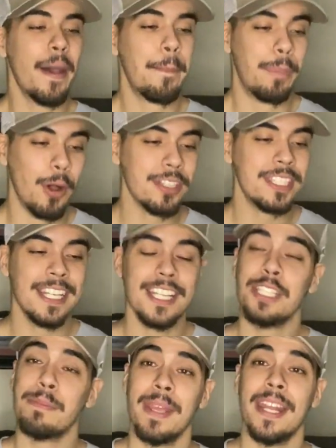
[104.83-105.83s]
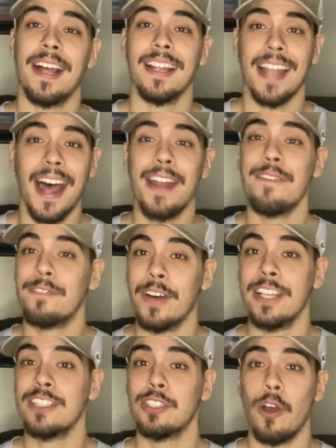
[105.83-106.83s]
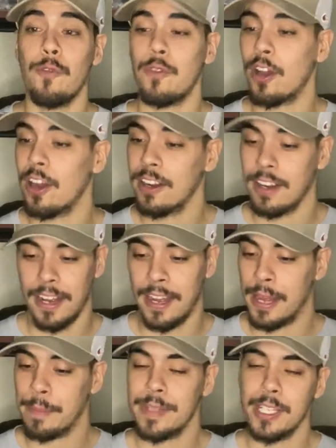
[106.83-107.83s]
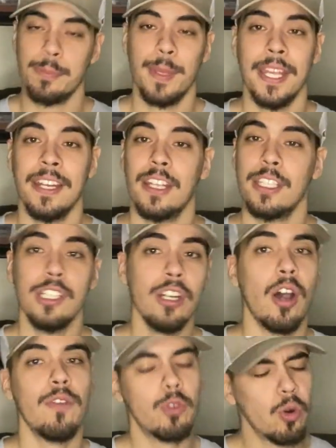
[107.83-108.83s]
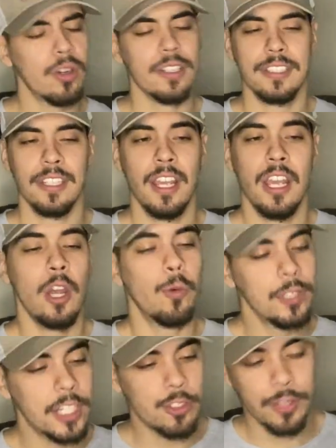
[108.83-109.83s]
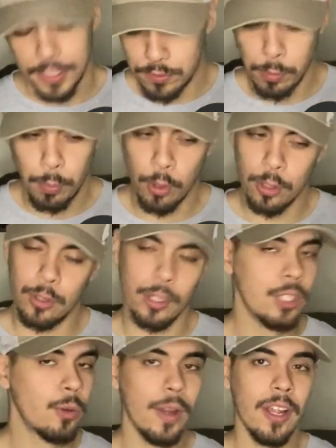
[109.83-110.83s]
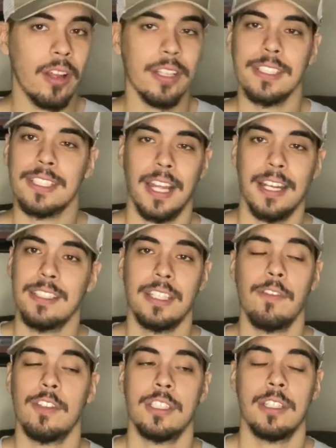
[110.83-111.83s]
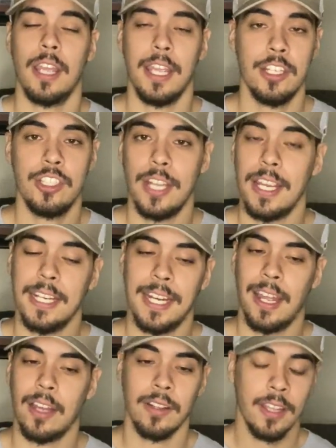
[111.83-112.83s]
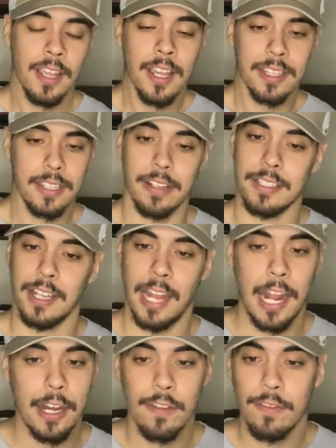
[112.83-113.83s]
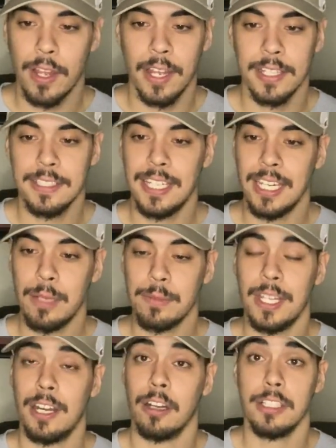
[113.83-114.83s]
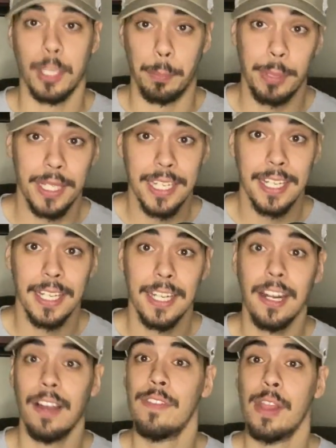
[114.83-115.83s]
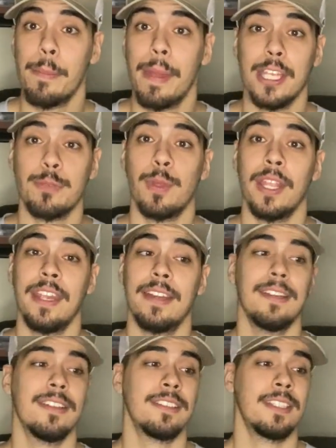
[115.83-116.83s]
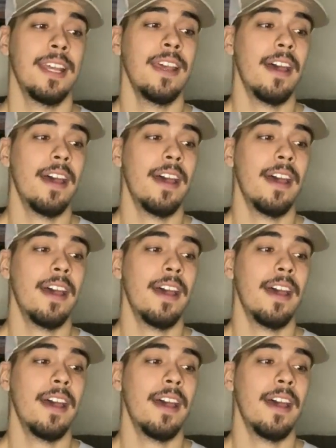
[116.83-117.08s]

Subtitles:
Bowl season has been a lot of fun so far. There's been, of course, with the transfer portal and the way all this kind of stuff is shaking out, there's a lot of teams that are depleted of their best players.